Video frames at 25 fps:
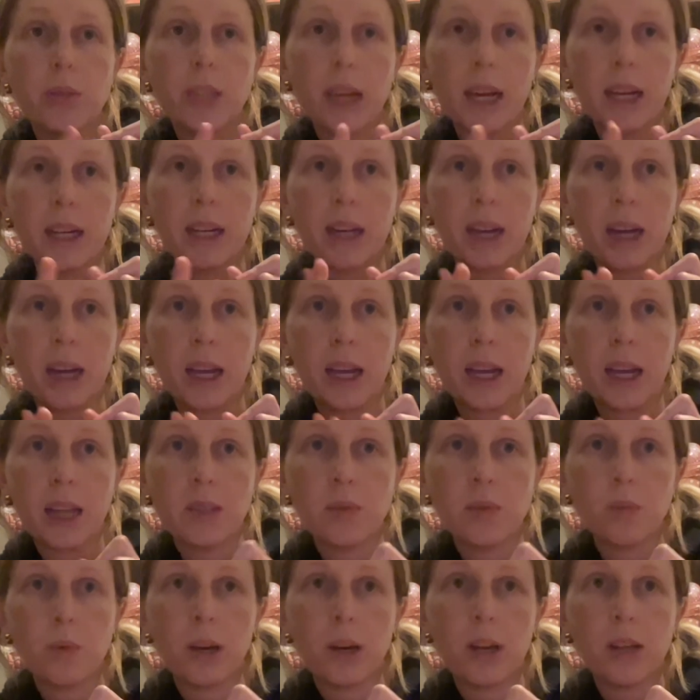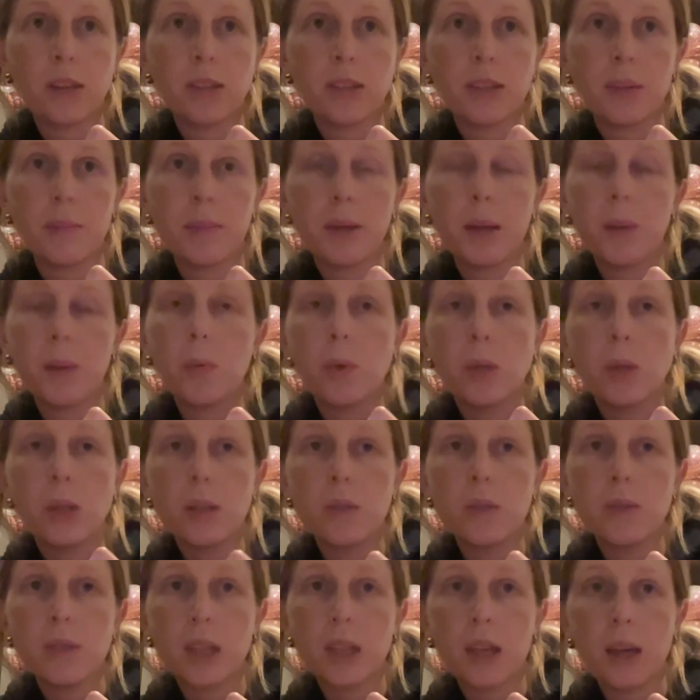at night as well. Some people
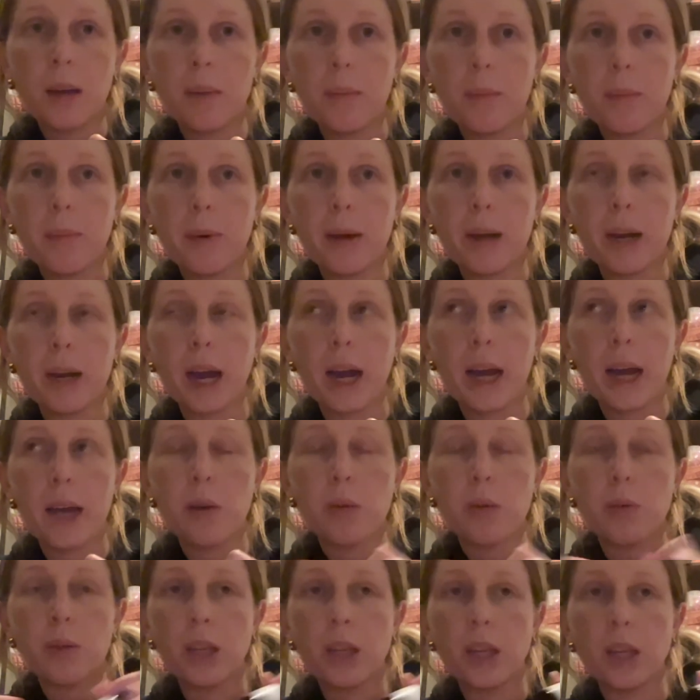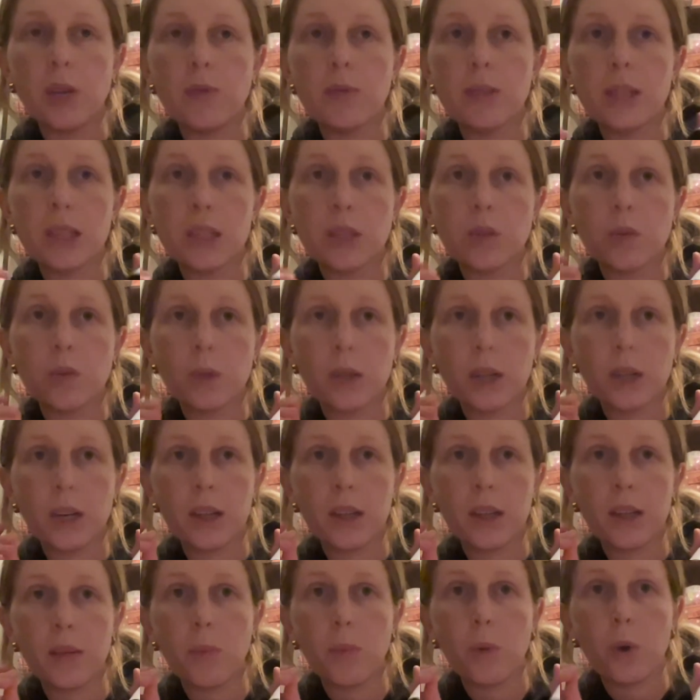use them, but I only use this one
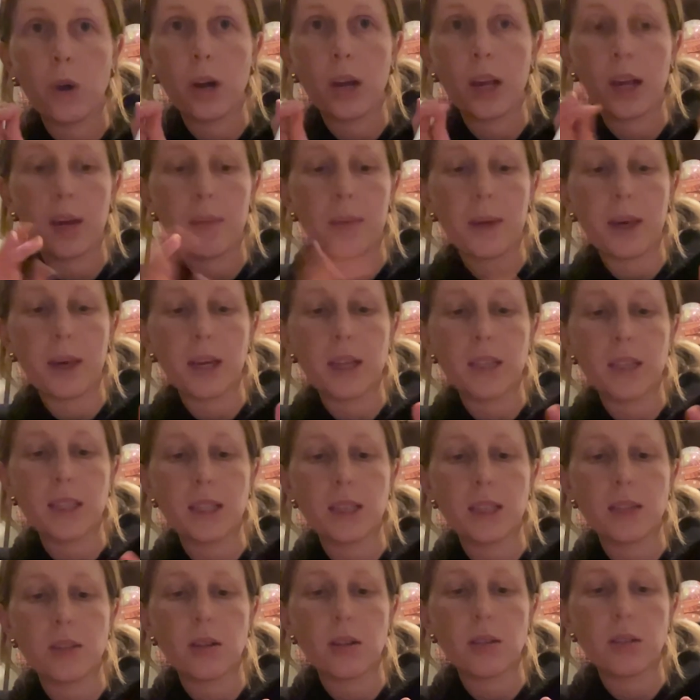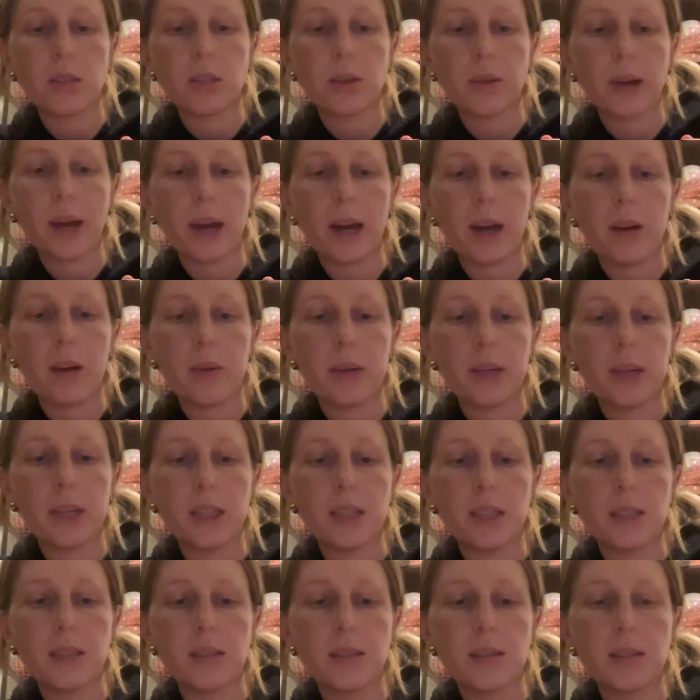in the morning because that's also how it
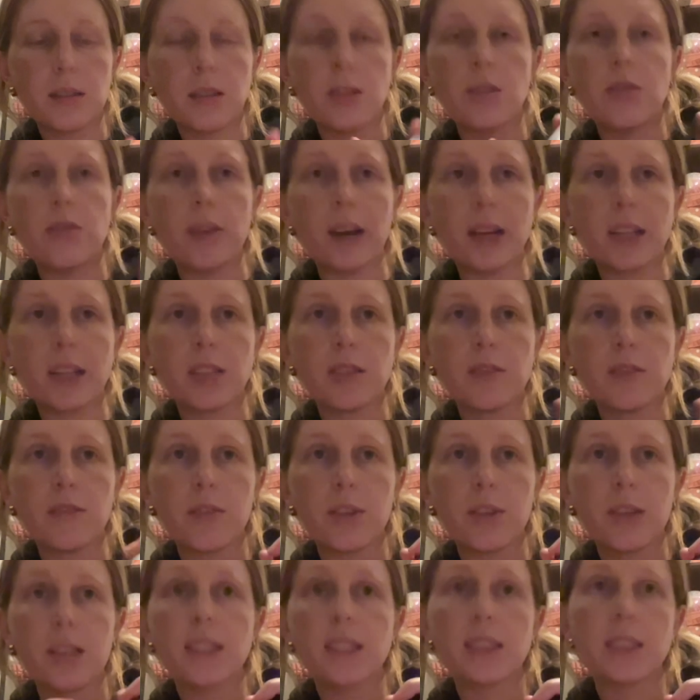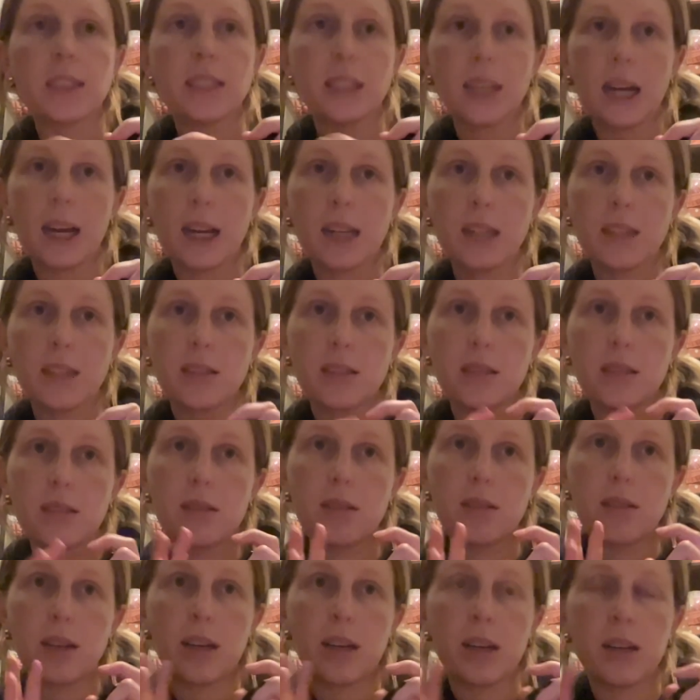is. The directions for this exact
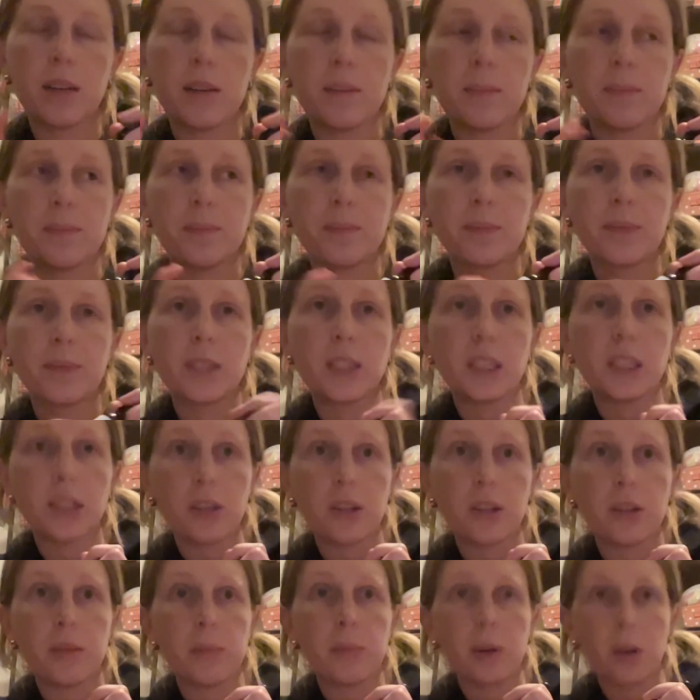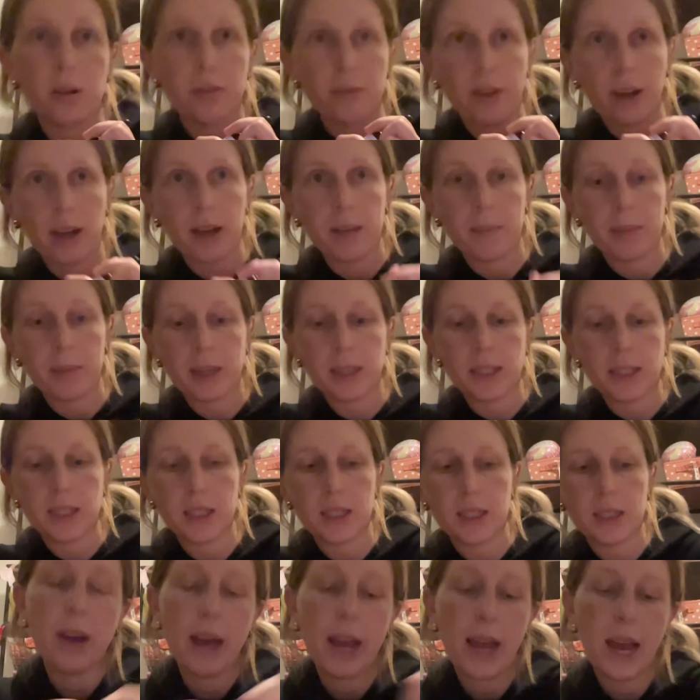serum are
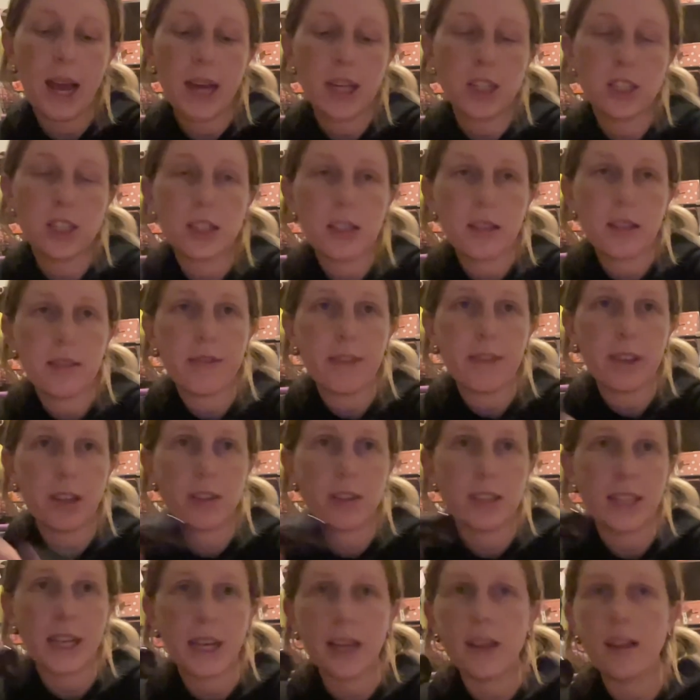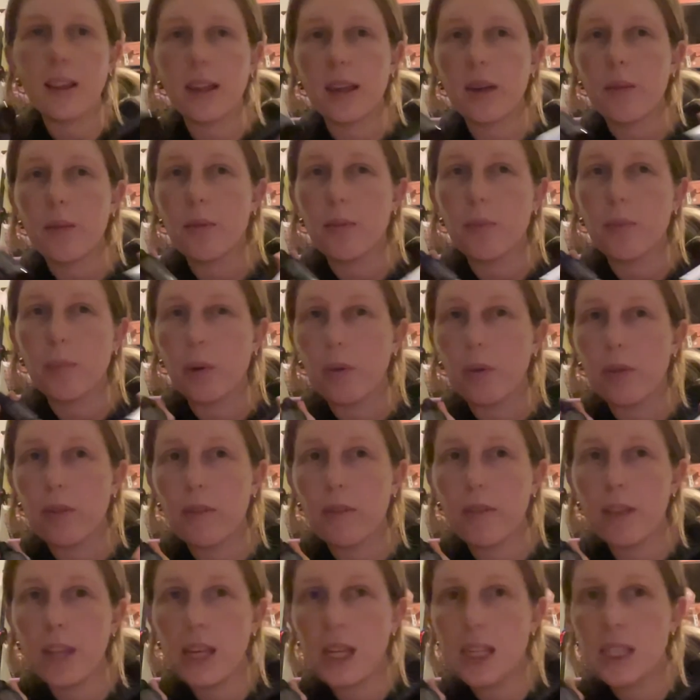recommended. I actually feel tingling with both
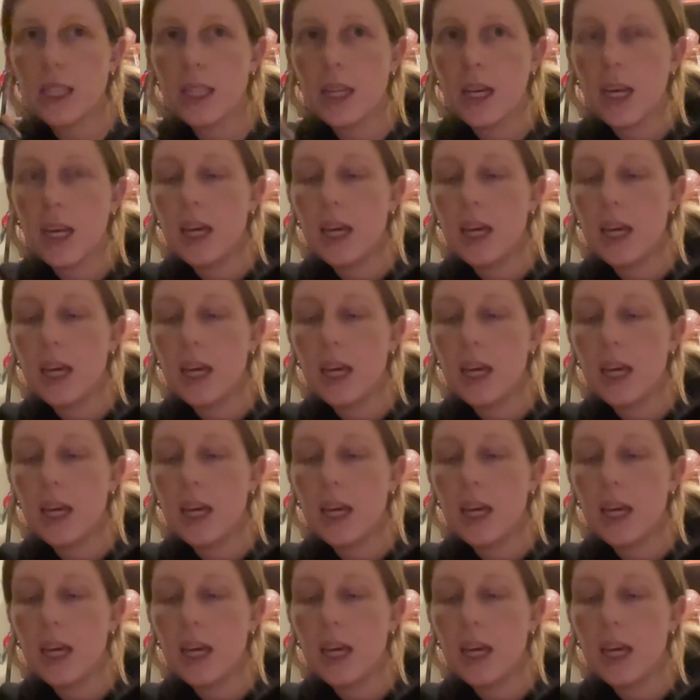of these.